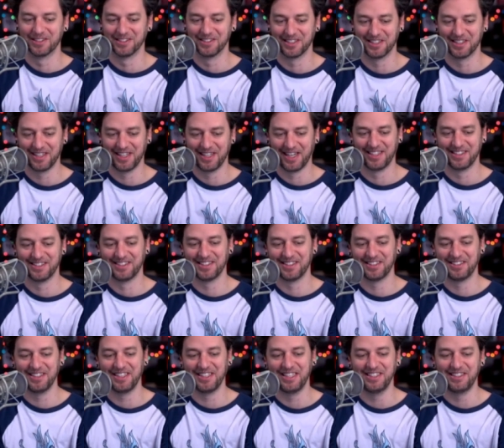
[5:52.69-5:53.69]
because they could have had
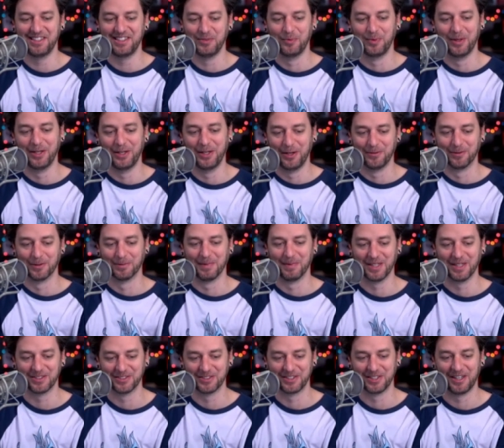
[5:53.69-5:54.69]
such an easy win over
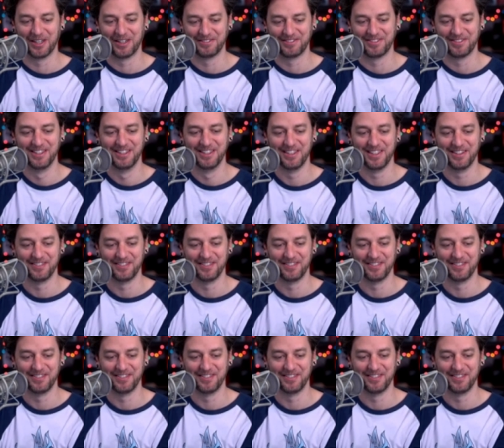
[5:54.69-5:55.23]
Microsoft